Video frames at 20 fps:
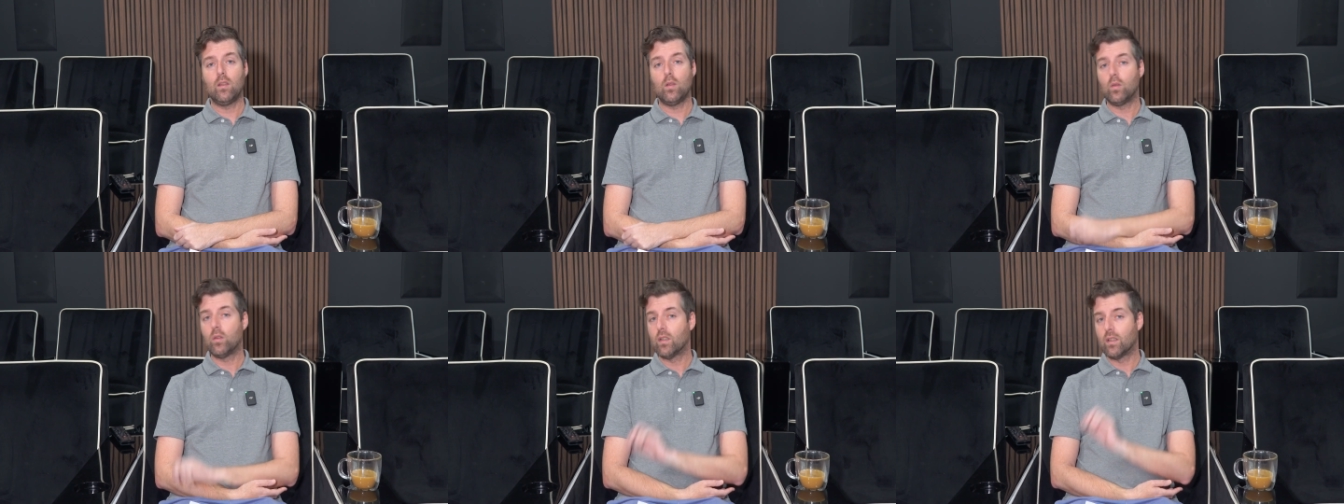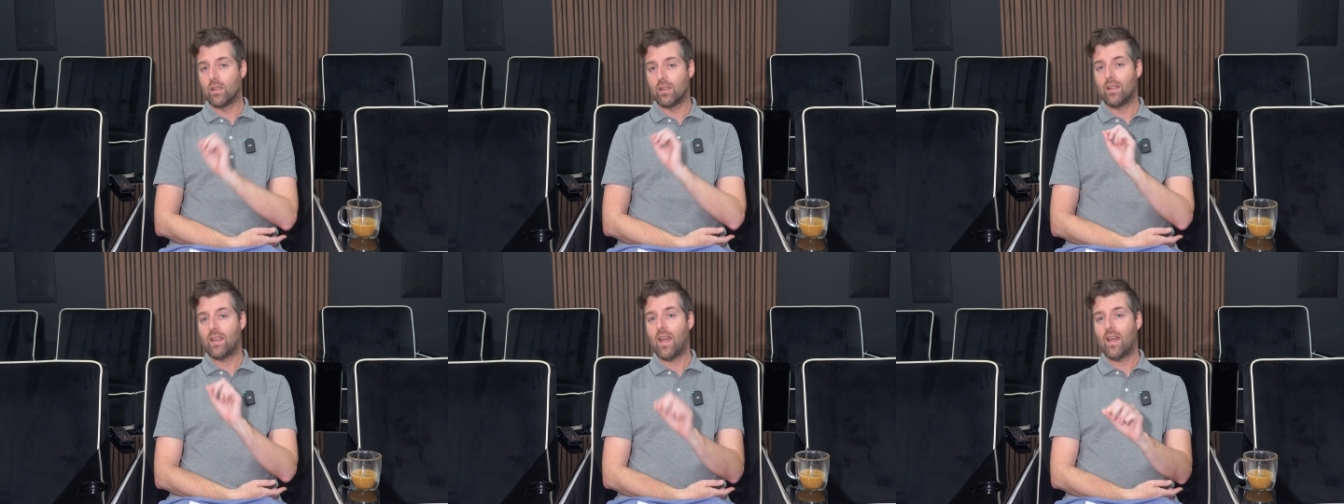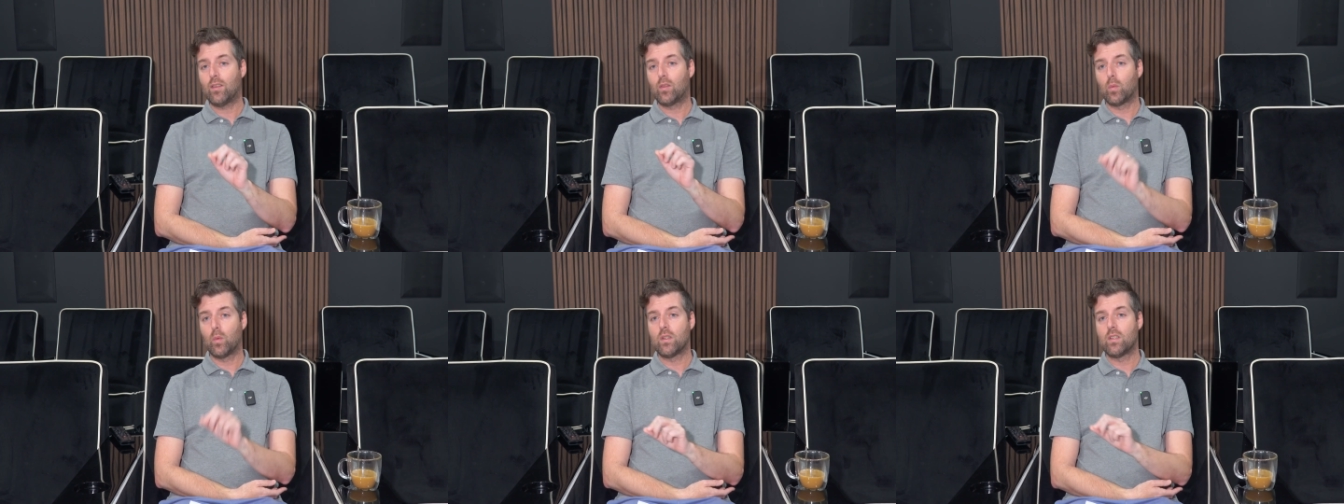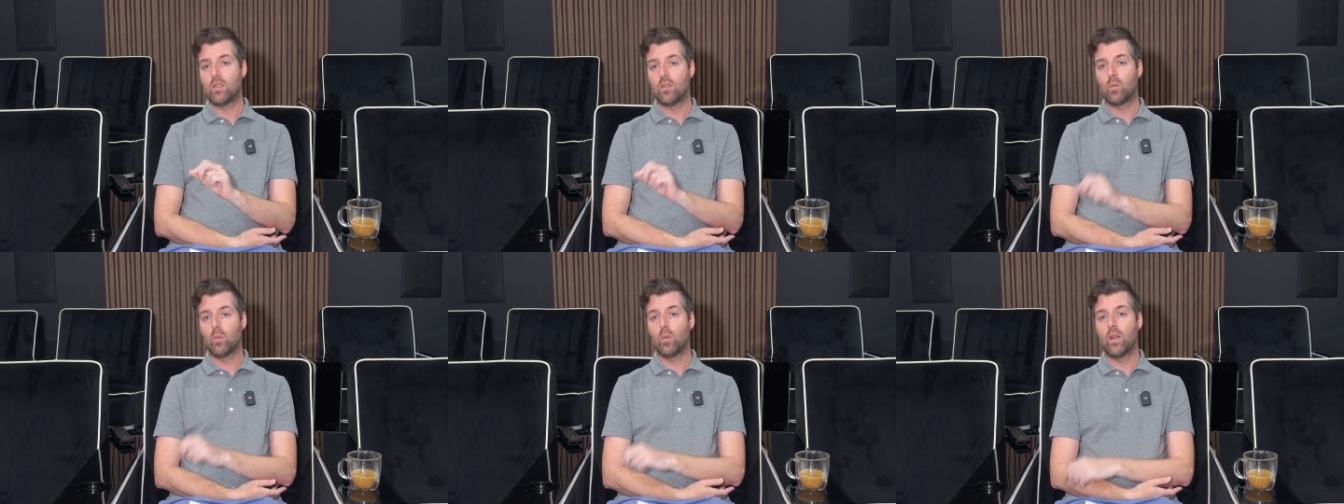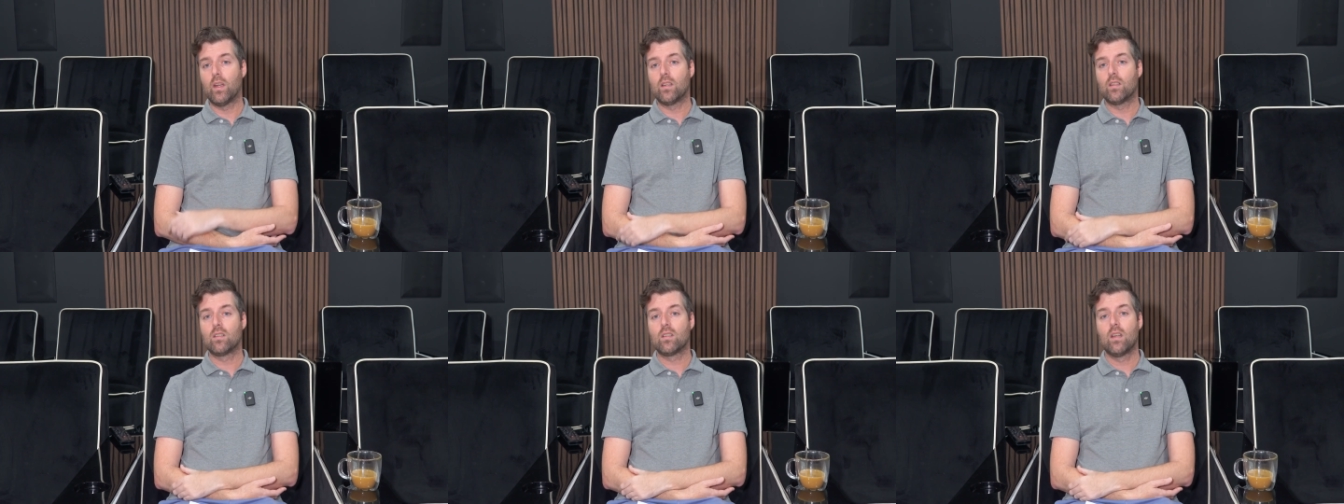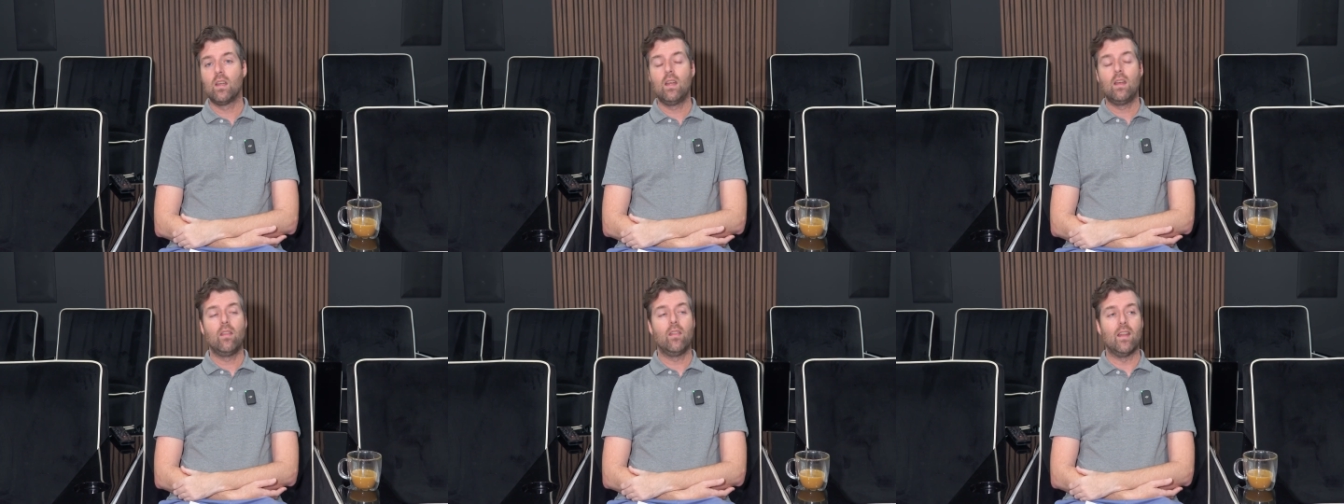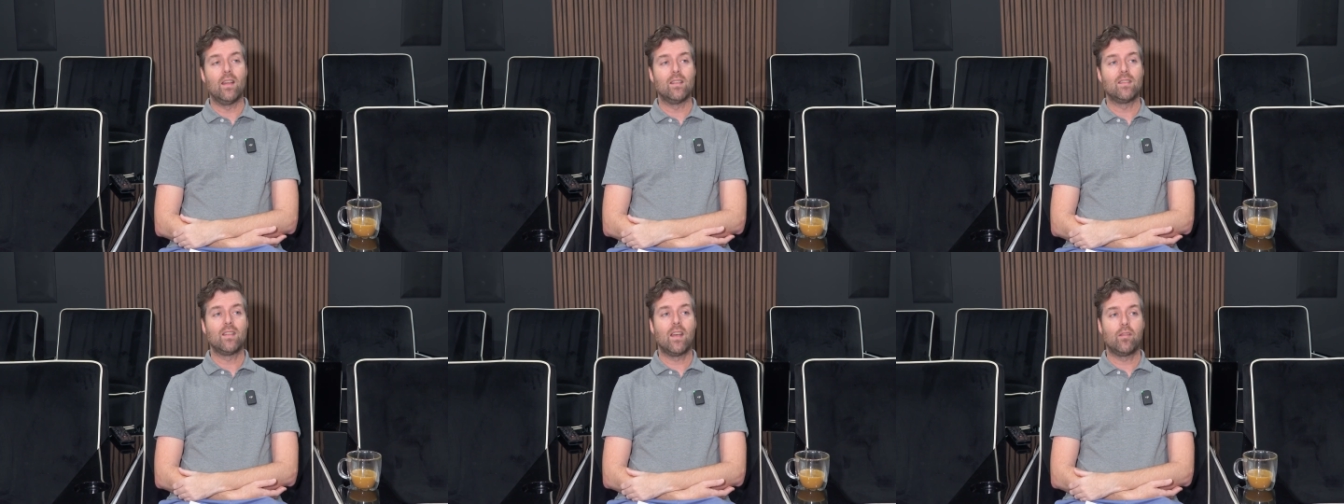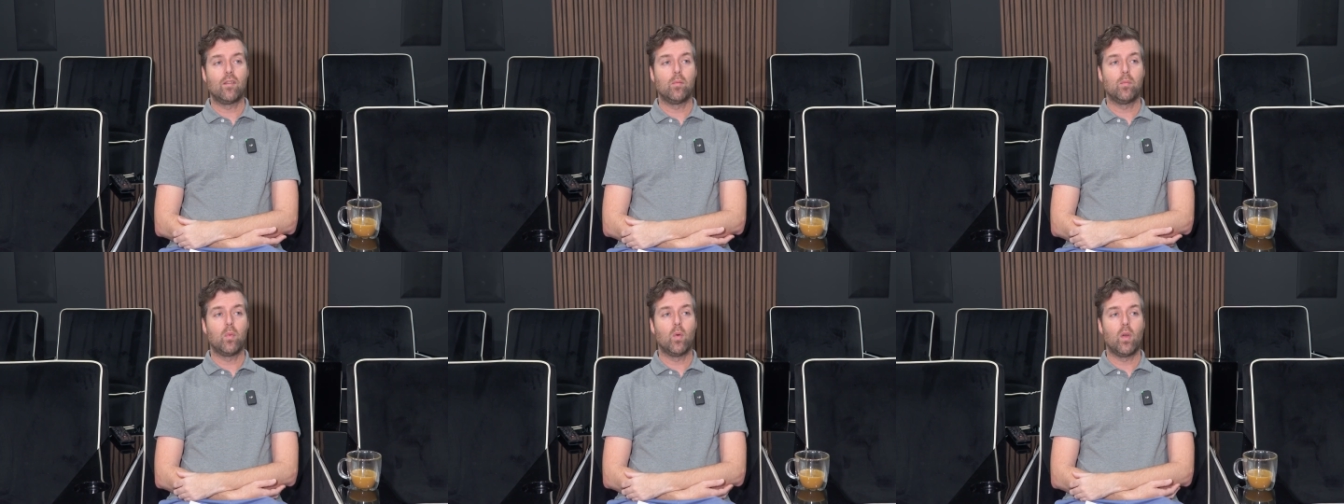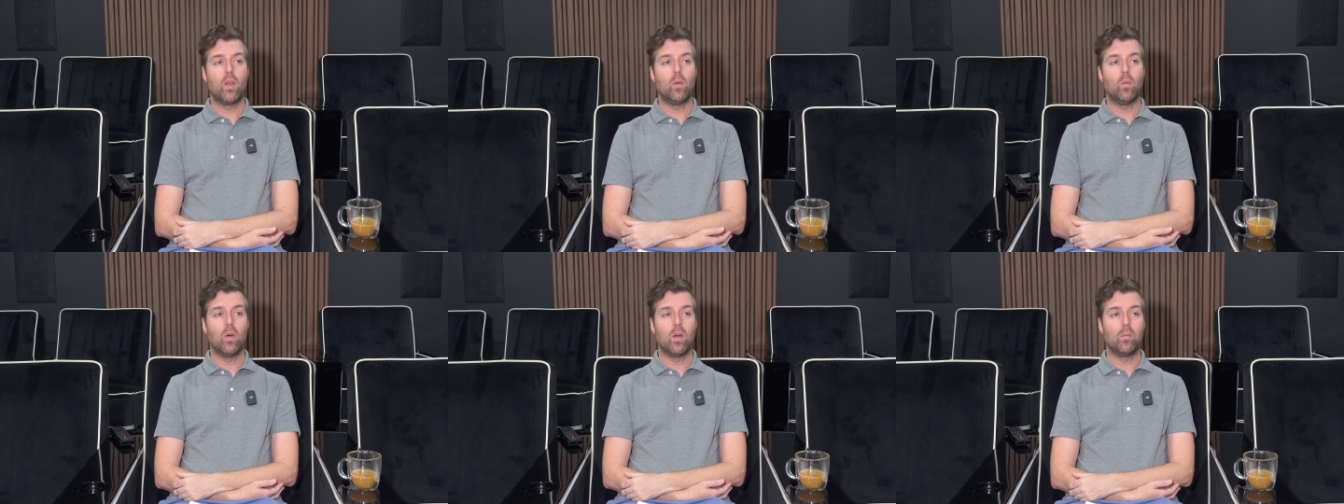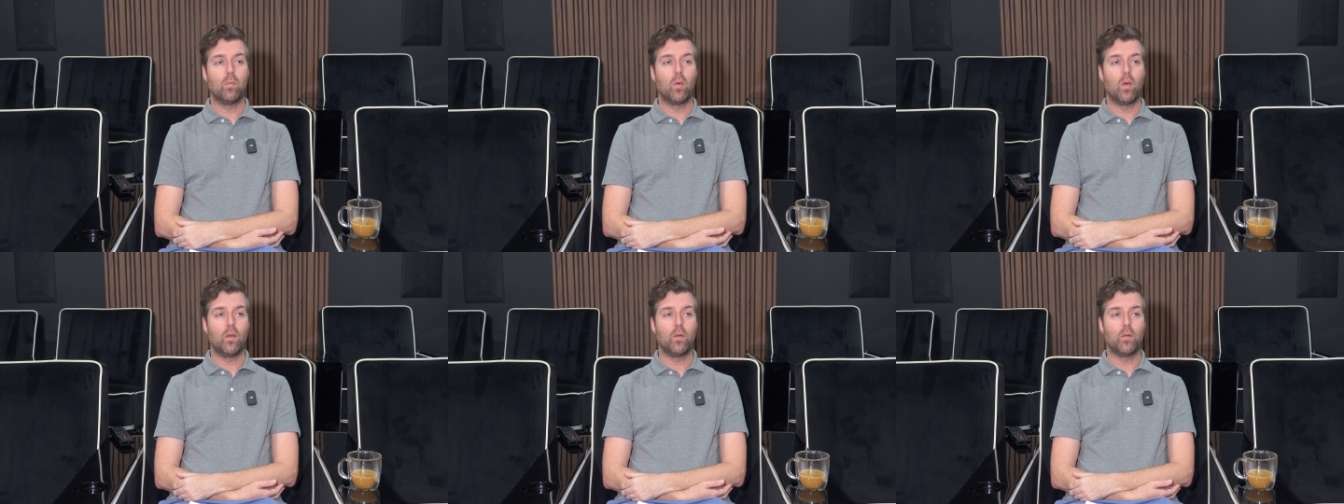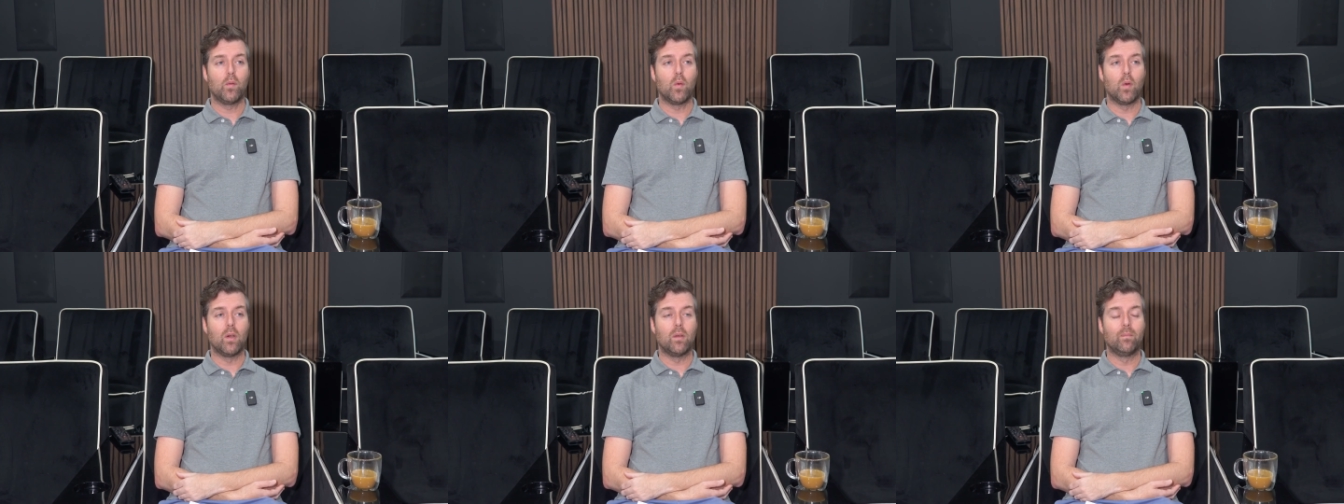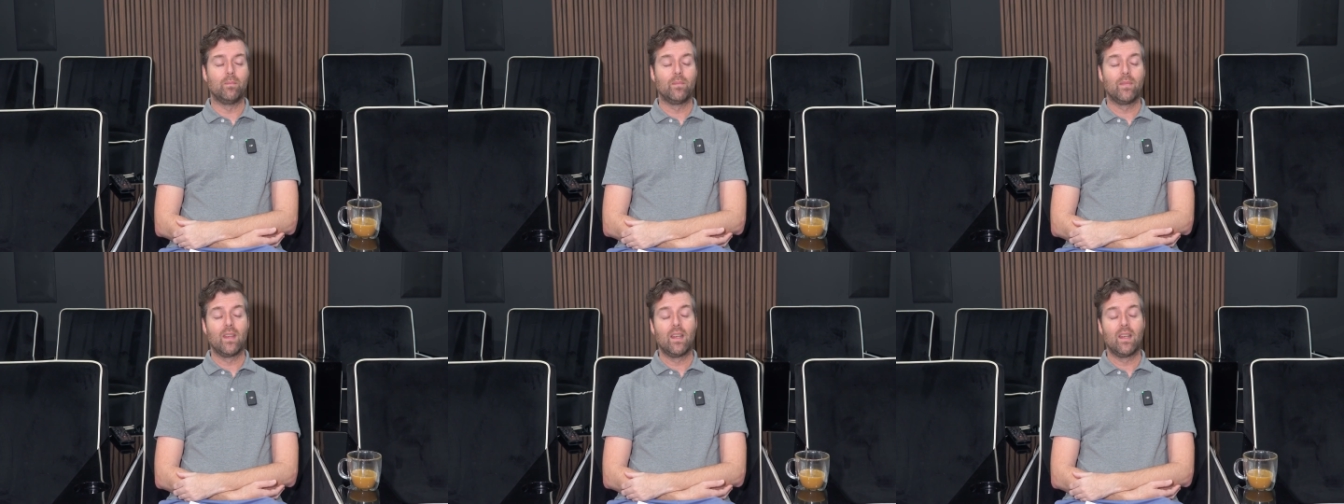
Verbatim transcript: you could guess which is which than seven point one point four?